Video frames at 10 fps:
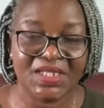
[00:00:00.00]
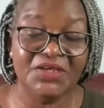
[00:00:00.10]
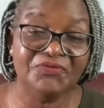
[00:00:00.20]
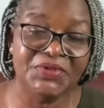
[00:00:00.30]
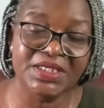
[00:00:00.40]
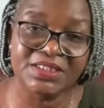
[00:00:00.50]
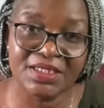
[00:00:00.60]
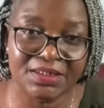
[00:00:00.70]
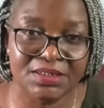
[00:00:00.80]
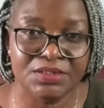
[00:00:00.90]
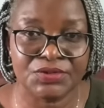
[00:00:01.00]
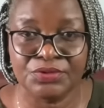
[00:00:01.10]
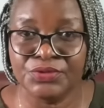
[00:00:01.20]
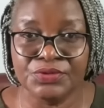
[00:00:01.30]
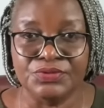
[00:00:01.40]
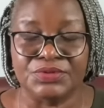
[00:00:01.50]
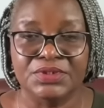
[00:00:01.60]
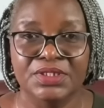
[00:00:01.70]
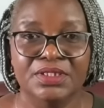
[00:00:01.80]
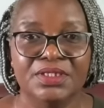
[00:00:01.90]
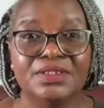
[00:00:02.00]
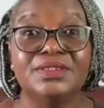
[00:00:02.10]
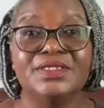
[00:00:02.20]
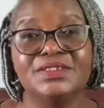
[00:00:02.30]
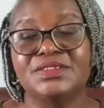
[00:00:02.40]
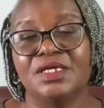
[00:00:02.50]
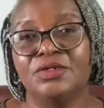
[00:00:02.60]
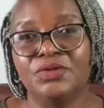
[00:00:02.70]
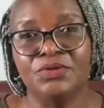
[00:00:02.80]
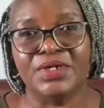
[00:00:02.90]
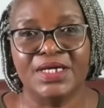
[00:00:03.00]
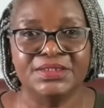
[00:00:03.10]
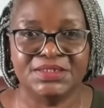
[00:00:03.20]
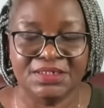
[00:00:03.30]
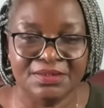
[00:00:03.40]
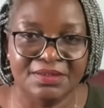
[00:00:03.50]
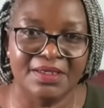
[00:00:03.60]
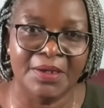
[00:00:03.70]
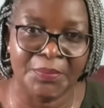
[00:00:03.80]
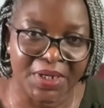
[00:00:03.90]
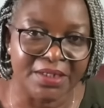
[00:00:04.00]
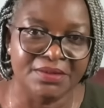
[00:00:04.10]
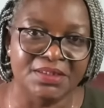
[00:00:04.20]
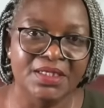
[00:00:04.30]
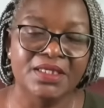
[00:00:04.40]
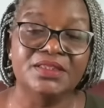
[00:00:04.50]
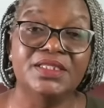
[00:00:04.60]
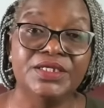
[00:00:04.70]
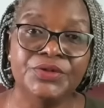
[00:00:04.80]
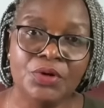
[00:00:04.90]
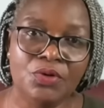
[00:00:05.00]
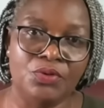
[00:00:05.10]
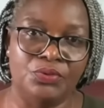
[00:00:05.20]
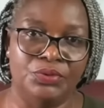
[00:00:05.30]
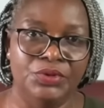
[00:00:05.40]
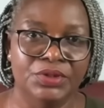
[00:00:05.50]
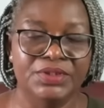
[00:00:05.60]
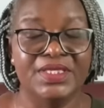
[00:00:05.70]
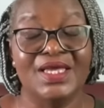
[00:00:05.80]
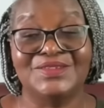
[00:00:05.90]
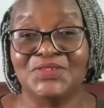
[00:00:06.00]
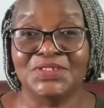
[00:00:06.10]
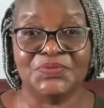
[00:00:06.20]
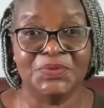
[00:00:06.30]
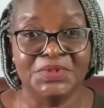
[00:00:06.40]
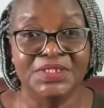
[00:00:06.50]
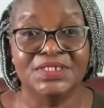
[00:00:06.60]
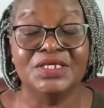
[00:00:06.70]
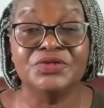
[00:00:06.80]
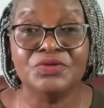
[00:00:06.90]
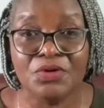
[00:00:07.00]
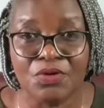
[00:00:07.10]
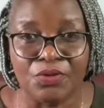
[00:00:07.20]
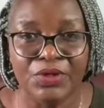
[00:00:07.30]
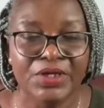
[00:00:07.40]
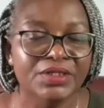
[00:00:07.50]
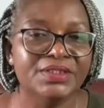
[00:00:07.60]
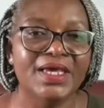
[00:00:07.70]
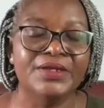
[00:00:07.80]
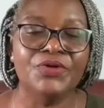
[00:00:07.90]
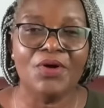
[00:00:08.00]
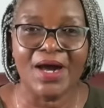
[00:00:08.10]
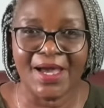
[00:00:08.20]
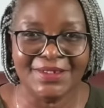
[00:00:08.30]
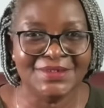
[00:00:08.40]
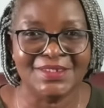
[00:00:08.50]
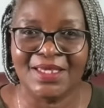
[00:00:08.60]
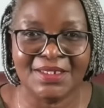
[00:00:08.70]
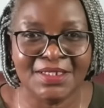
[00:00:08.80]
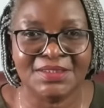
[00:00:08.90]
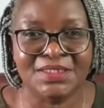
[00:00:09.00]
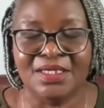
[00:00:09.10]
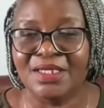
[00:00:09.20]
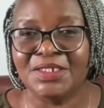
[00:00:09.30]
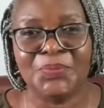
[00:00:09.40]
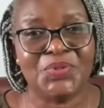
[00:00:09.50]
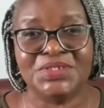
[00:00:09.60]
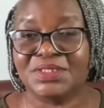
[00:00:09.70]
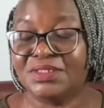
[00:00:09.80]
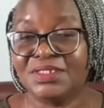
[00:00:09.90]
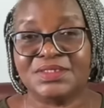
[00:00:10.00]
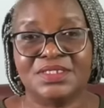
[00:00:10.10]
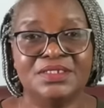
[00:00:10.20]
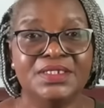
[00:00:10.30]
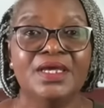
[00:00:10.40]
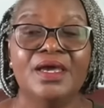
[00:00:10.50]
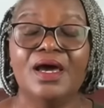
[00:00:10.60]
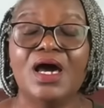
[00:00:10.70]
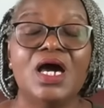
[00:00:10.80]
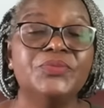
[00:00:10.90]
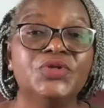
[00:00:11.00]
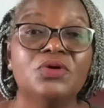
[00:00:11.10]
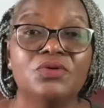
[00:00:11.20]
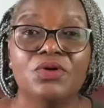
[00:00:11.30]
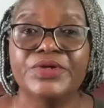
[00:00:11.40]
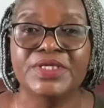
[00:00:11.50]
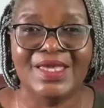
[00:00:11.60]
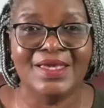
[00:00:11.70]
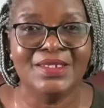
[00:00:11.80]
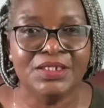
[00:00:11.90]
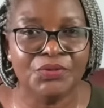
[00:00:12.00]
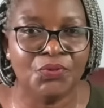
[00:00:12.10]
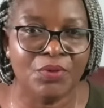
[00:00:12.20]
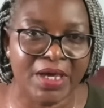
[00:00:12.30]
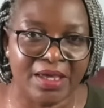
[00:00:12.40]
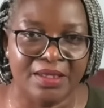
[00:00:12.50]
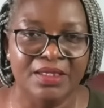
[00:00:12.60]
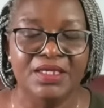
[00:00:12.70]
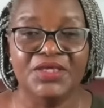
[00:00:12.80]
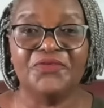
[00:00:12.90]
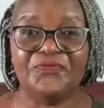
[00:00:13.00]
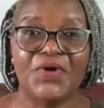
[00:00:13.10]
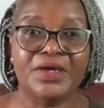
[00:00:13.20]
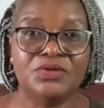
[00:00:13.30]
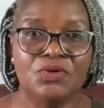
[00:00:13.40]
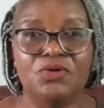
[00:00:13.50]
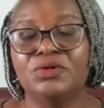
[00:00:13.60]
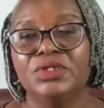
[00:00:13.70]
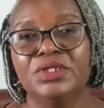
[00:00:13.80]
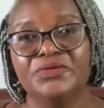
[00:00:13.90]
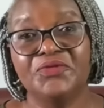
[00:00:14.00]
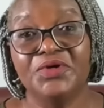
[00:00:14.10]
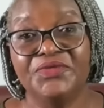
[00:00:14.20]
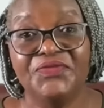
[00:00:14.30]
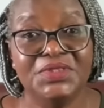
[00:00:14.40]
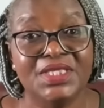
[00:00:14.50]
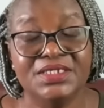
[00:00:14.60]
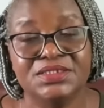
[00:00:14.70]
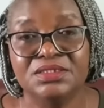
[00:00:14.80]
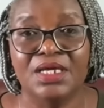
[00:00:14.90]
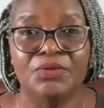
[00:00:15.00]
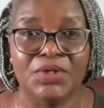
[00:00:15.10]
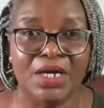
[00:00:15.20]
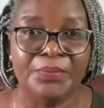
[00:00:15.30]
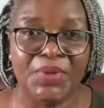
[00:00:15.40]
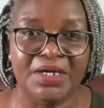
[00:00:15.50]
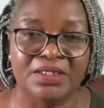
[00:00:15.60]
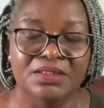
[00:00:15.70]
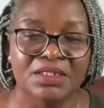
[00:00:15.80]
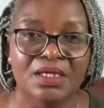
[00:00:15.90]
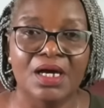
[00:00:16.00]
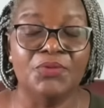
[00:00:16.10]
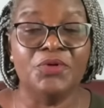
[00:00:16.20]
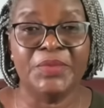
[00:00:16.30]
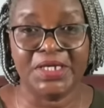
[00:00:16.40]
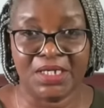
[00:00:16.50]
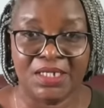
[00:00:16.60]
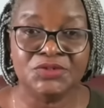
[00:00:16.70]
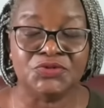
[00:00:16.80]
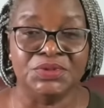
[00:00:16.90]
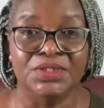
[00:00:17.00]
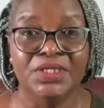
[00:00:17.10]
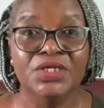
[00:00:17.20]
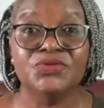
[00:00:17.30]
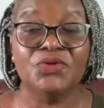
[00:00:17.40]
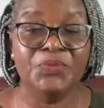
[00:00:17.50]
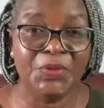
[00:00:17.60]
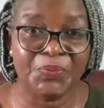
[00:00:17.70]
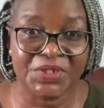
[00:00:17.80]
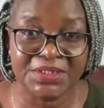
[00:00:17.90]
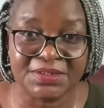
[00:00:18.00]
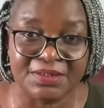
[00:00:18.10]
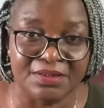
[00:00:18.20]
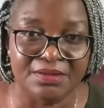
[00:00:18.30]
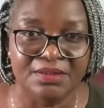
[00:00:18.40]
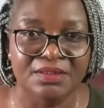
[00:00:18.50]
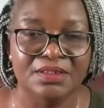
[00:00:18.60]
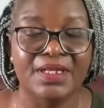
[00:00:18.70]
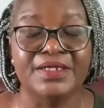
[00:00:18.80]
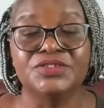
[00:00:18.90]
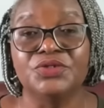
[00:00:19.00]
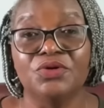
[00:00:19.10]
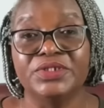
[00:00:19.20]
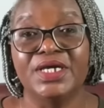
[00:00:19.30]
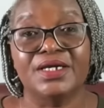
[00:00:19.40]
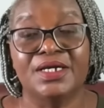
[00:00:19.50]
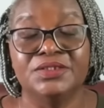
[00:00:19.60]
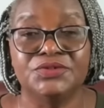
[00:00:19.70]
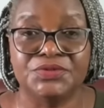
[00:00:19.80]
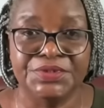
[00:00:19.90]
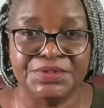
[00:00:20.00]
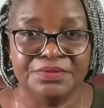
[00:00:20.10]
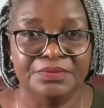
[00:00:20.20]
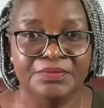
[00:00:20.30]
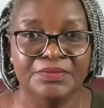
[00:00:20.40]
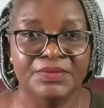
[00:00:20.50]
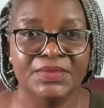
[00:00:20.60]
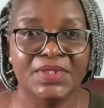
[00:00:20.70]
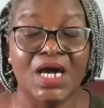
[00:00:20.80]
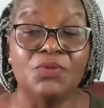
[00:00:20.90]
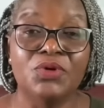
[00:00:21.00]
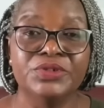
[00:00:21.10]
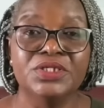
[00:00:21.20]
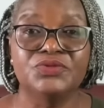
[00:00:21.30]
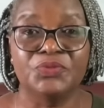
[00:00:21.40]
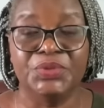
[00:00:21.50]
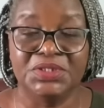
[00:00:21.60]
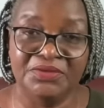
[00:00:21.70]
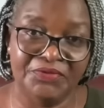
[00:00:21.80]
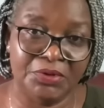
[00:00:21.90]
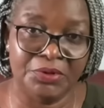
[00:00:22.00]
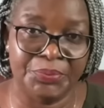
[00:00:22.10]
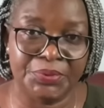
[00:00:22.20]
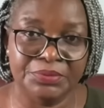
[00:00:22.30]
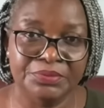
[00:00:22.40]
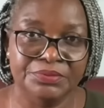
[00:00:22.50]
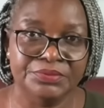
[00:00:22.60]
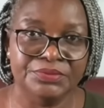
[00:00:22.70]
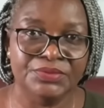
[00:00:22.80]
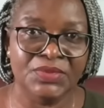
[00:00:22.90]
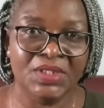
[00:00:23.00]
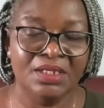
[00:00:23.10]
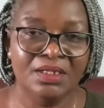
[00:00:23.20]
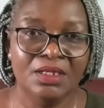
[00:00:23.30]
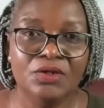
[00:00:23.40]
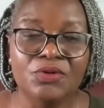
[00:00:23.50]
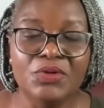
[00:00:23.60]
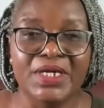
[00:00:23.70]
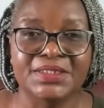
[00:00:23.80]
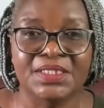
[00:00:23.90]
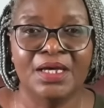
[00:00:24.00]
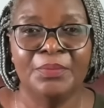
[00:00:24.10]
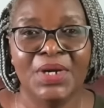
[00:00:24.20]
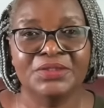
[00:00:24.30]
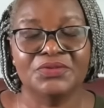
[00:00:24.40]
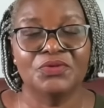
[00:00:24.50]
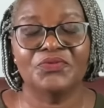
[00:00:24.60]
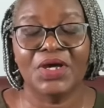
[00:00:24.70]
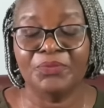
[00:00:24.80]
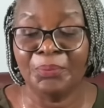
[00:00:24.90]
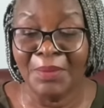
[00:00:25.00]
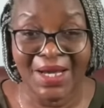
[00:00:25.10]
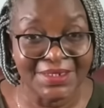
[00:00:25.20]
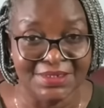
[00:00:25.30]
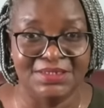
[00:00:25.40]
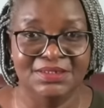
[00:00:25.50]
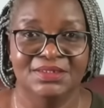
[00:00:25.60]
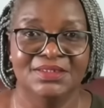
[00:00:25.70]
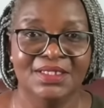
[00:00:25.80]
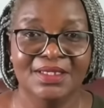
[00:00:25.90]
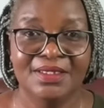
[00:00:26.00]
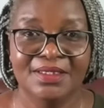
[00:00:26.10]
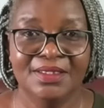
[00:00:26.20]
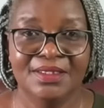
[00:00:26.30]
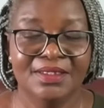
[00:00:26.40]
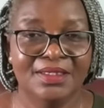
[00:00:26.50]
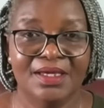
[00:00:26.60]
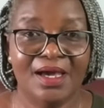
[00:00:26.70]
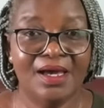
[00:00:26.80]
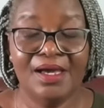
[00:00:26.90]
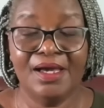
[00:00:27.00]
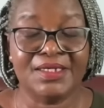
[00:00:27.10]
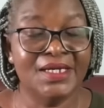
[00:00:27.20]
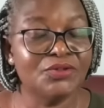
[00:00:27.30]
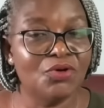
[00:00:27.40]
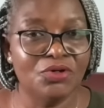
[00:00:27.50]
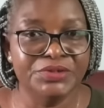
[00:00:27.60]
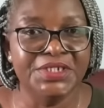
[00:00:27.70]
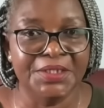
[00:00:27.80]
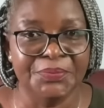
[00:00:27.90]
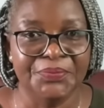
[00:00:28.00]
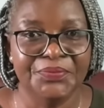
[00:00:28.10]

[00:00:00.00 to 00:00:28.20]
If they hear this news, this alone can change their mind. They know they are transparent. They know they are not hiding anything. And the president said, I'm not going anywhere. If I go for invitation, I'll come back. I want my country to be pretty like the other countries. I want it to be developed. Look at amount of money. I can't call them.